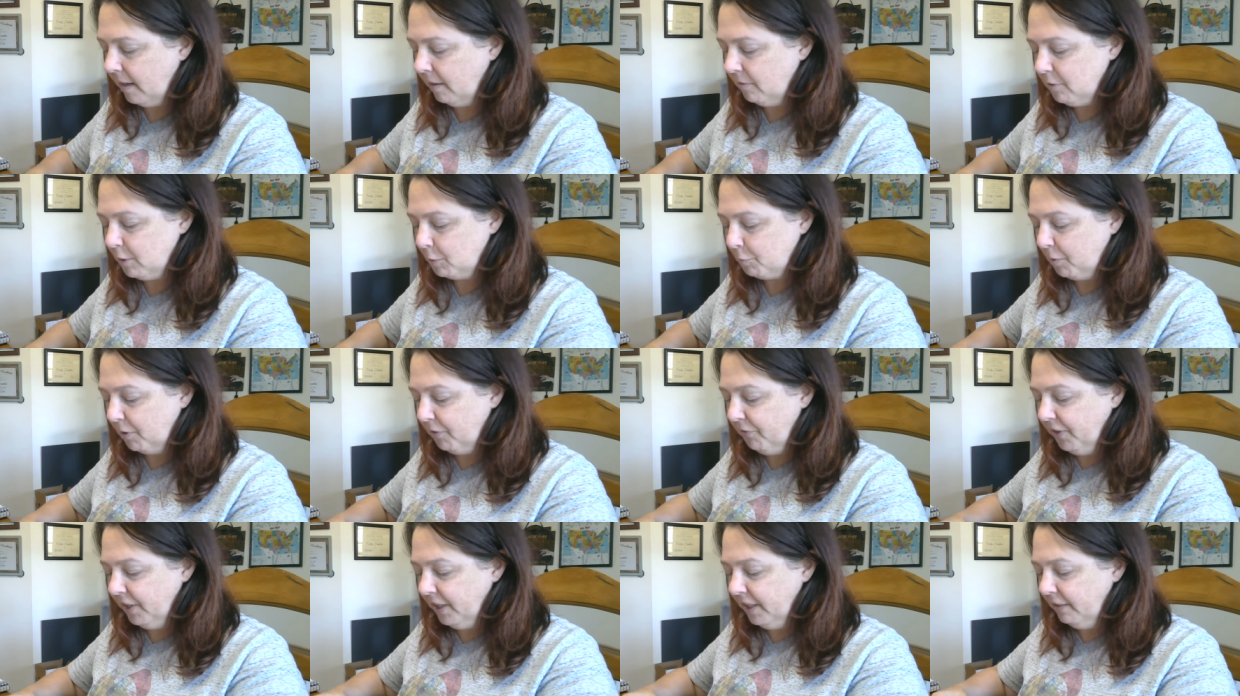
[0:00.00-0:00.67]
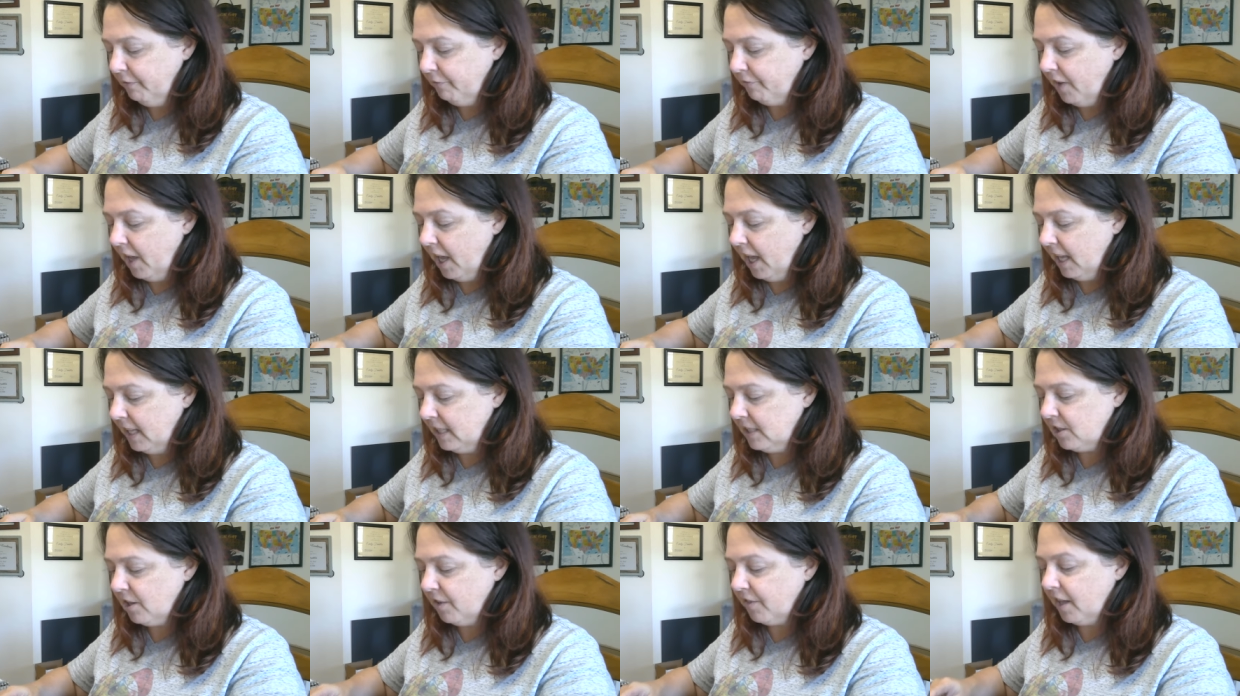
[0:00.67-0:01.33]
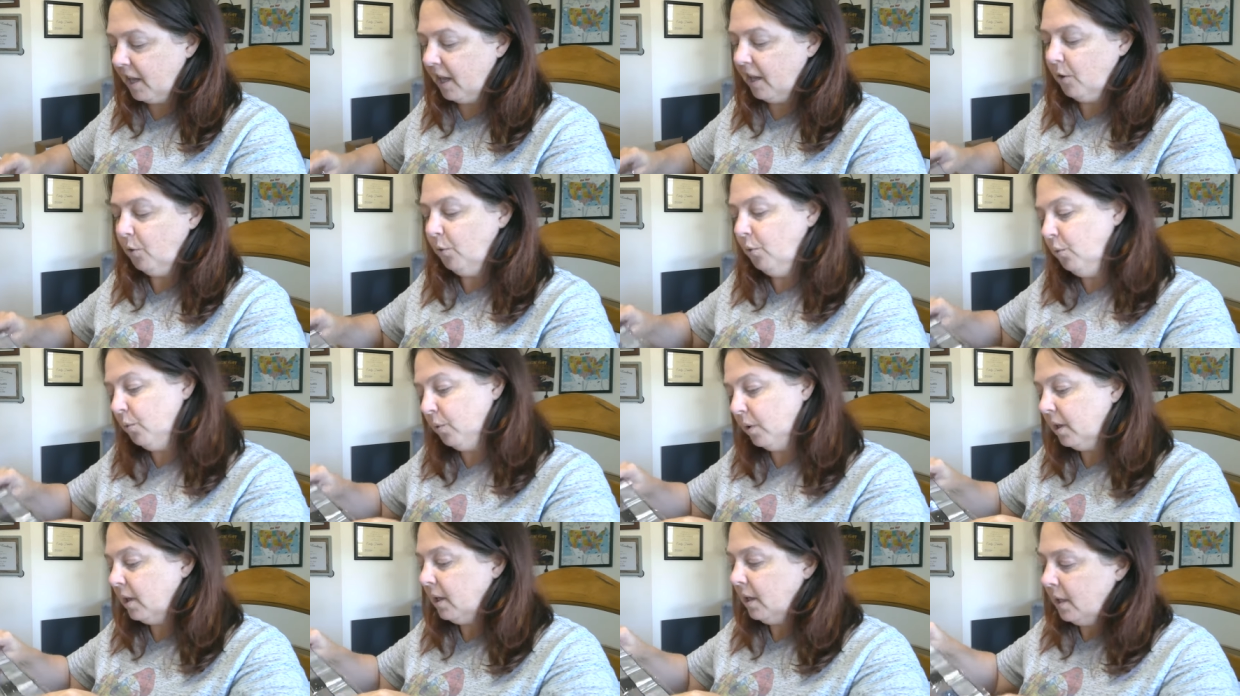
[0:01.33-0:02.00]
I was perfectly fine, so I thought,
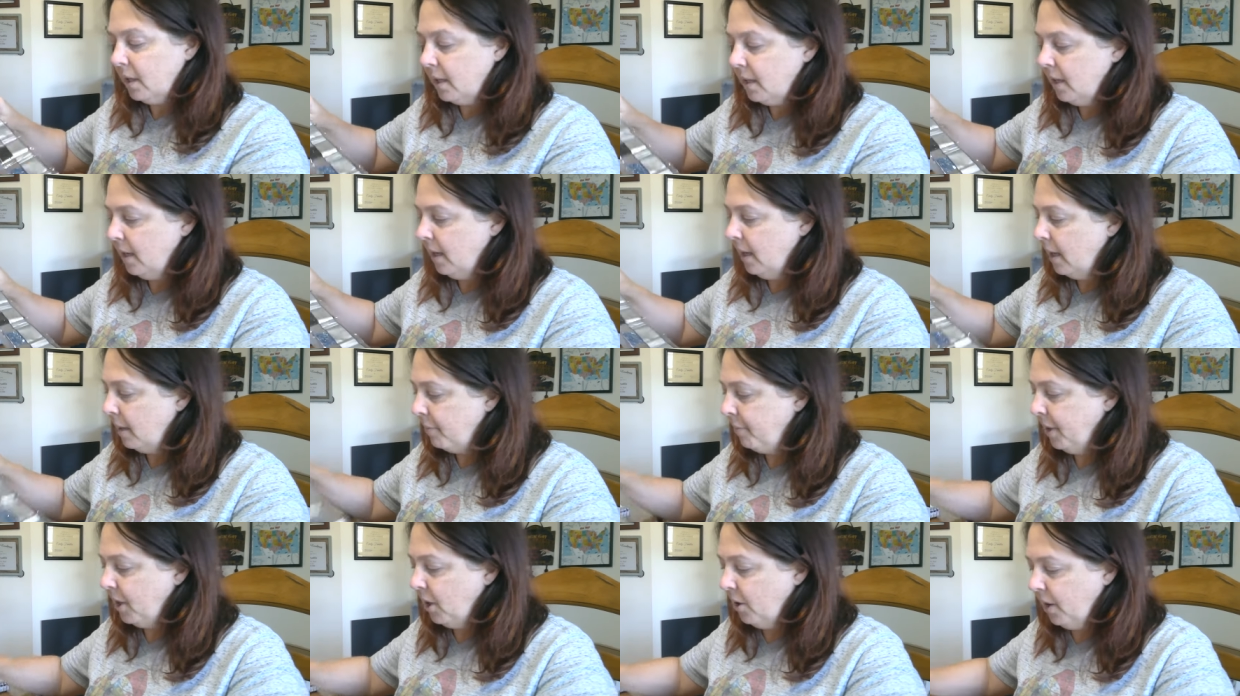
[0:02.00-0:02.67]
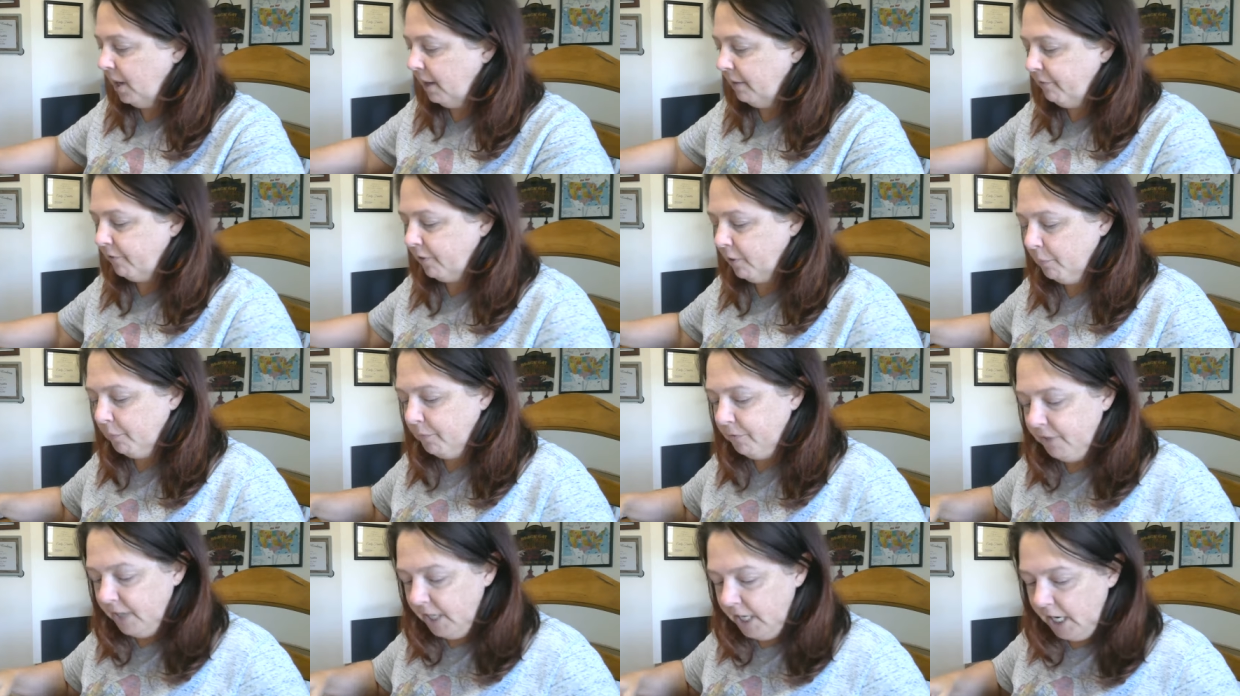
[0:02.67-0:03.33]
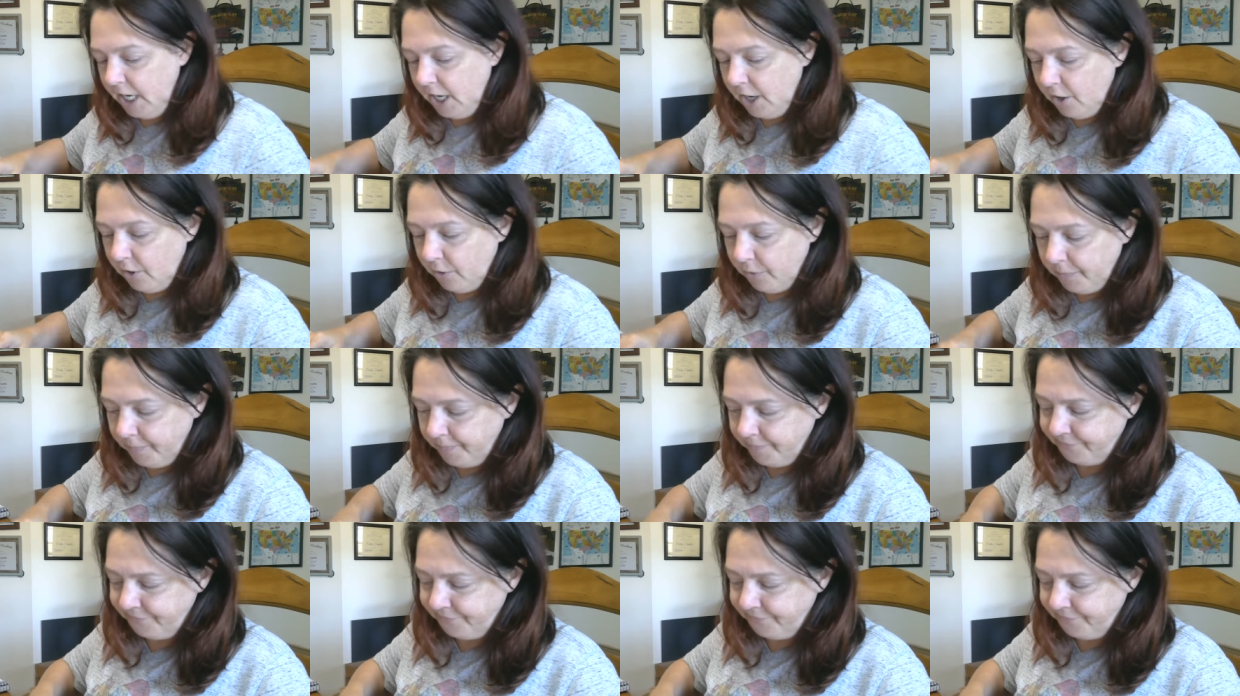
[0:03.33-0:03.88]
mm, I'm gonna go ahead and film a video.